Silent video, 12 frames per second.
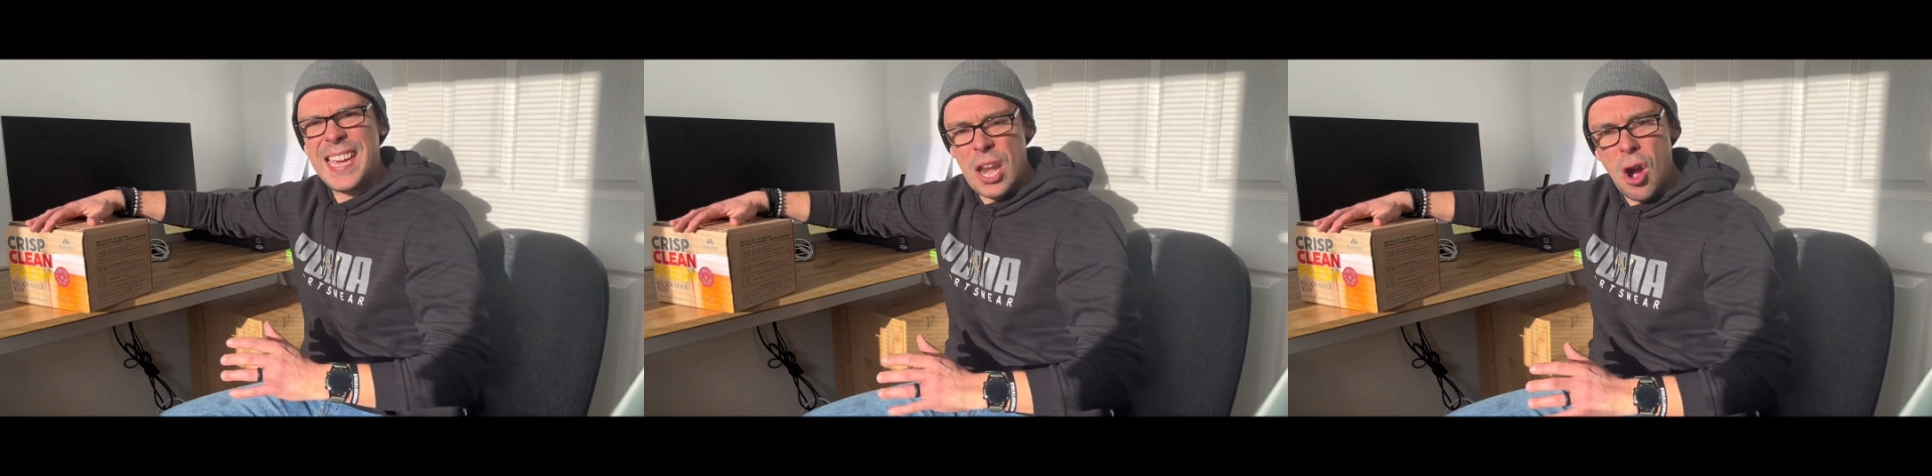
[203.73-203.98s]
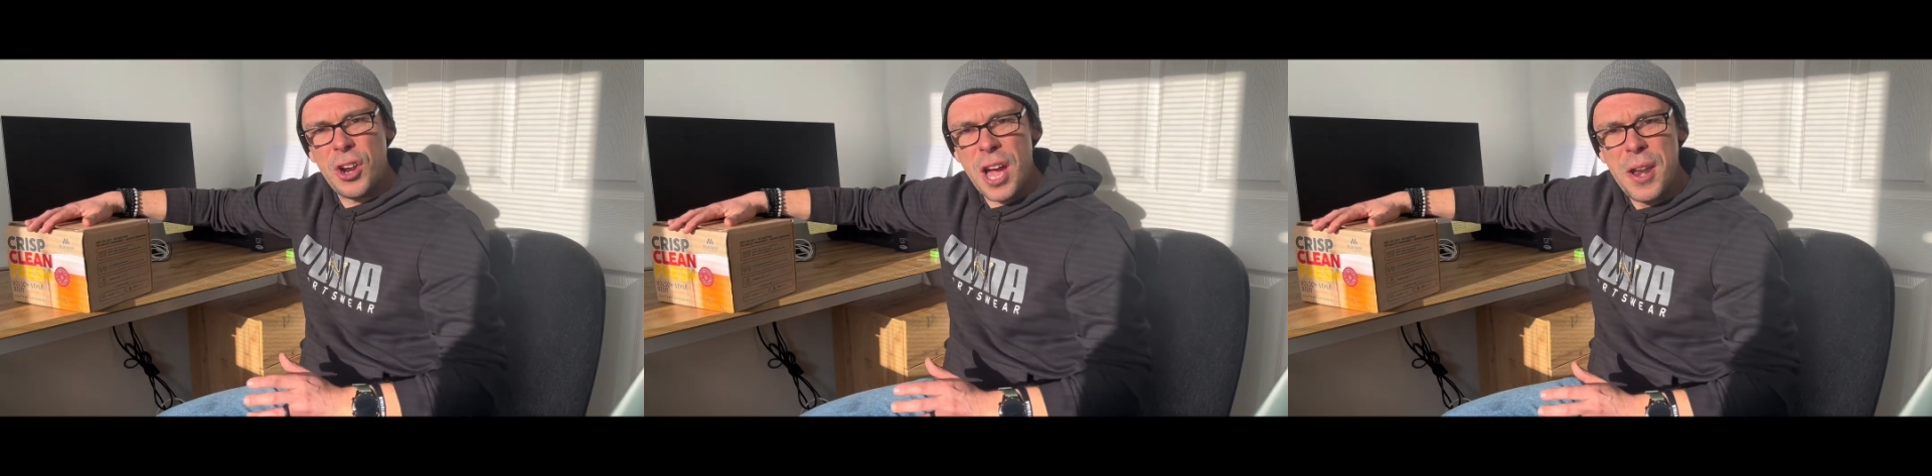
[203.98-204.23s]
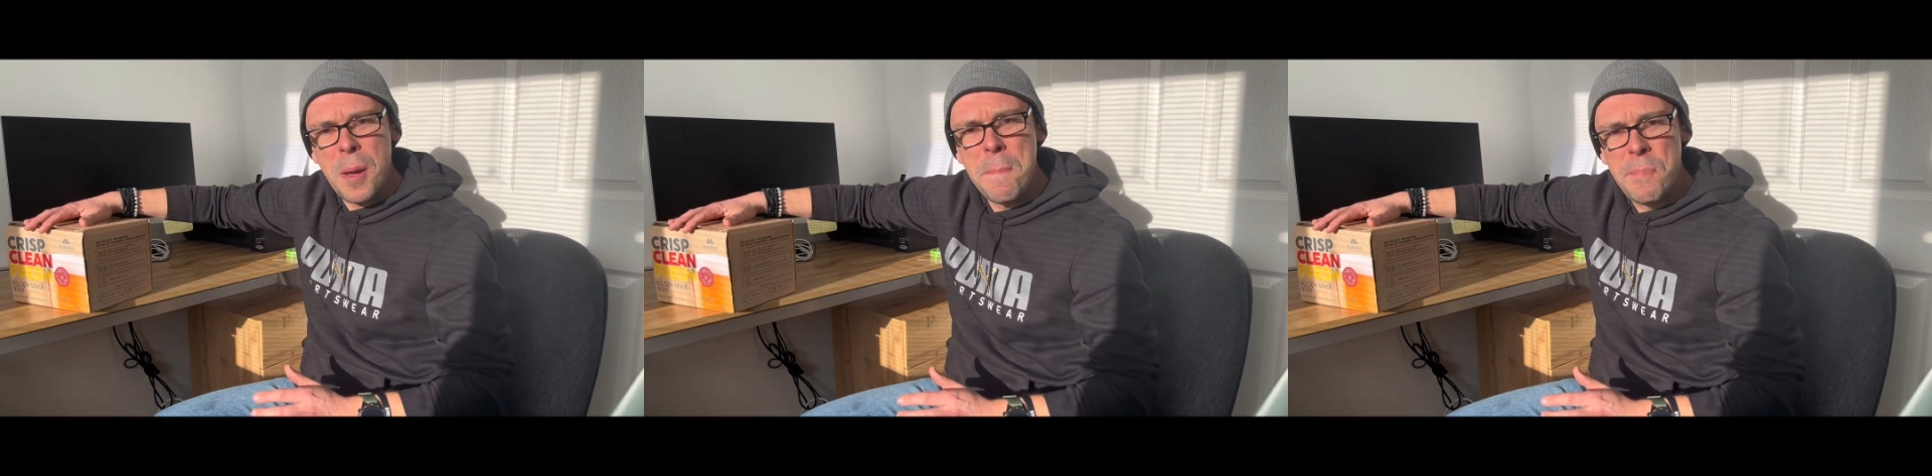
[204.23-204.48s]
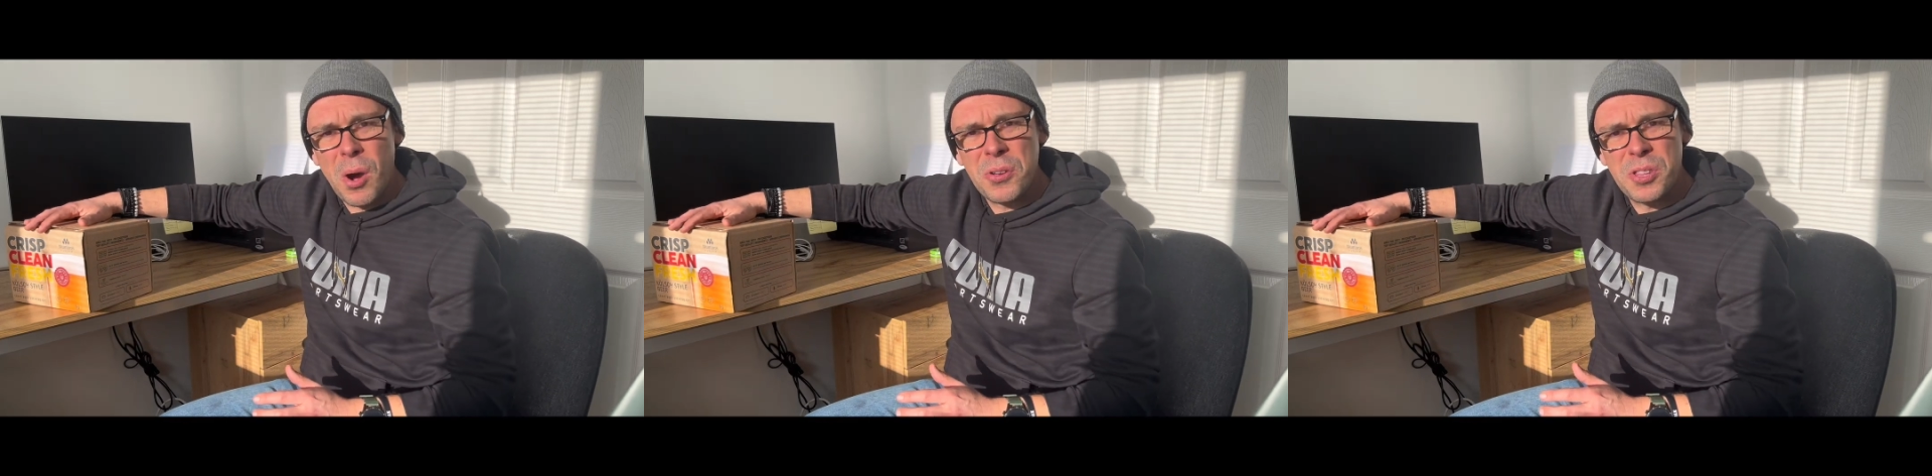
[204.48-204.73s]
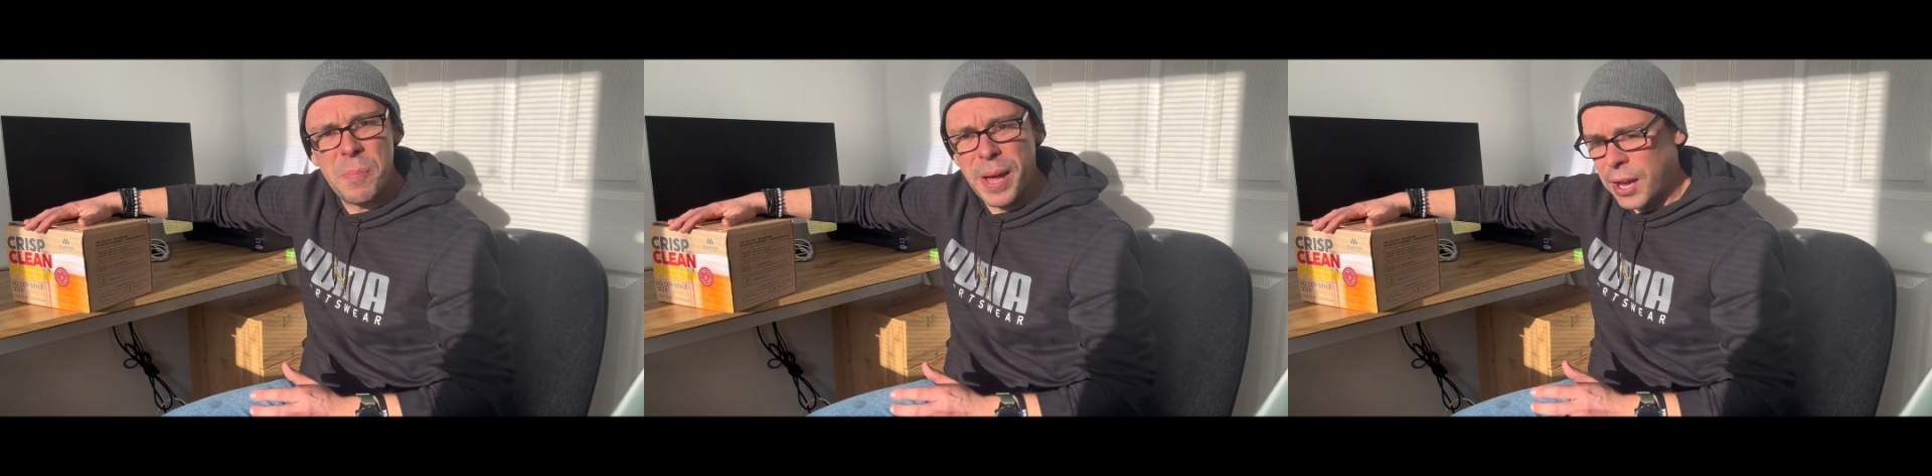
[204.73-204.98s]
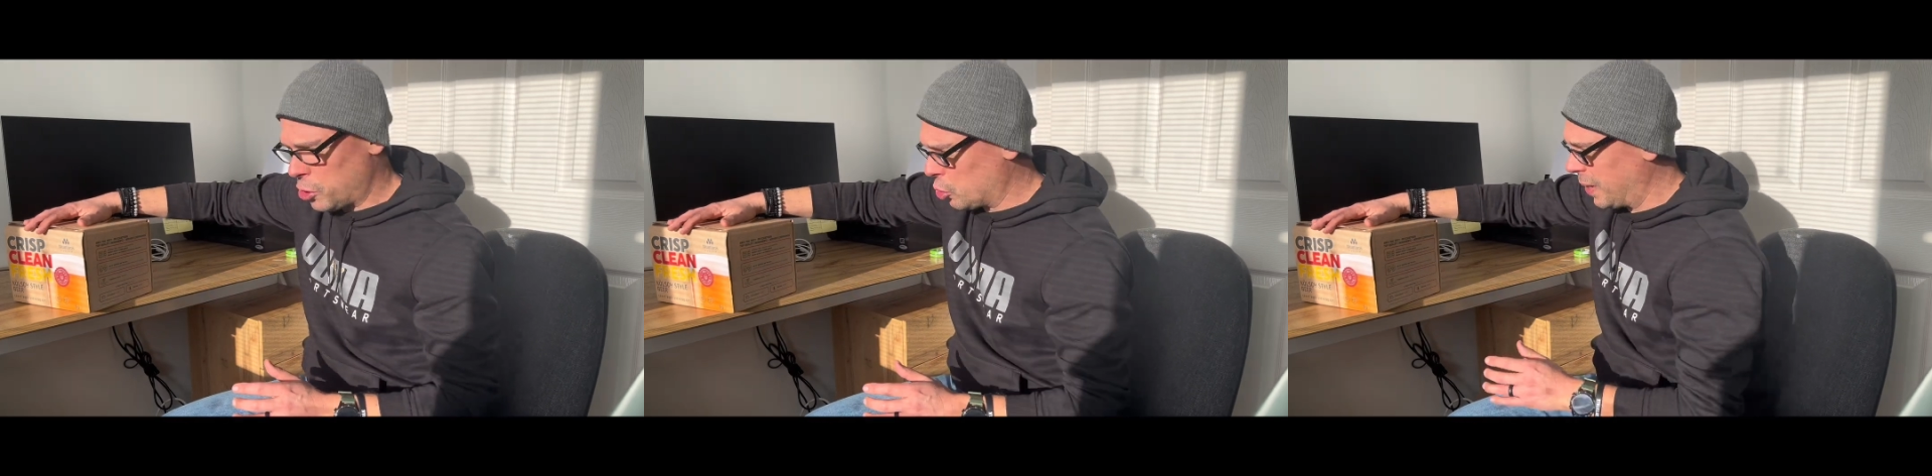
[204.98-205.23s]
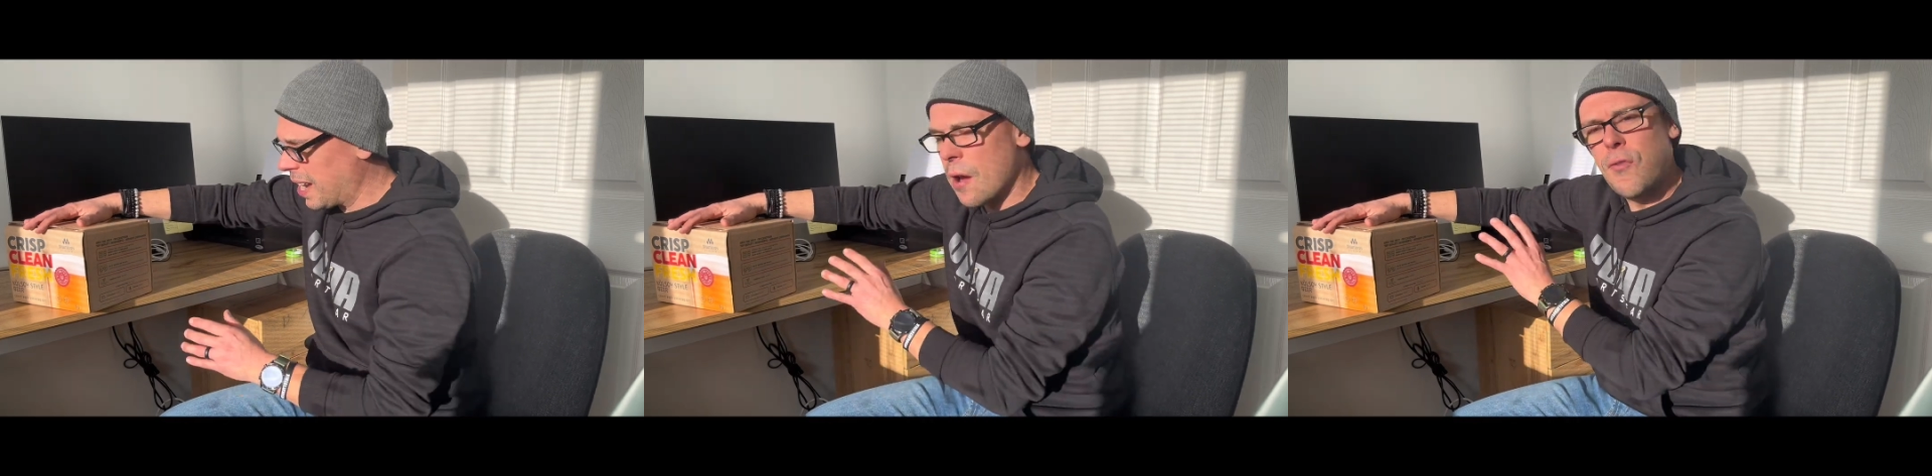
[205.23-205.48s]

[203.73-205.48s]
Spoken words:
get on and unbox the bugger, shall we?